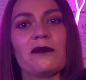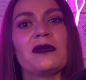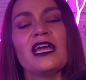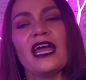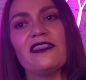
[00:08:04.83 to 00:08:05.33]
I
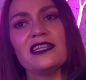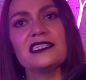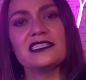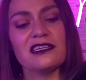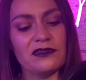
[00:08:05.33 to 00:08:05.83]
mean, and
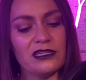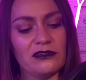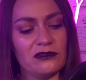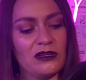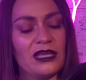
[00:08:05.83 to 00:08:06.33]
this is
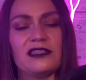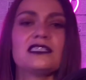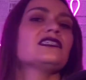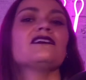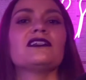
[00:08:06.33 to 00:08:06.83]

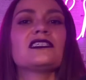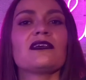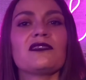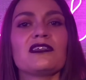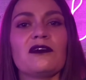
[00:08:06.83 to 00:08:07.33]
even
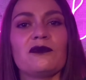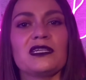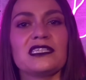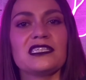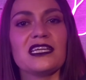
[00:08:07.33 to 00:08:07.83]
something that
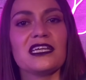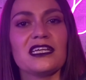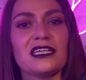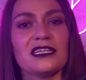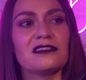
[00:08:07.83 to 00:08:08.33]
we see
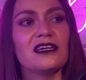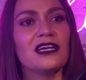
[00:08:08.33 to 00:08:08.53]
in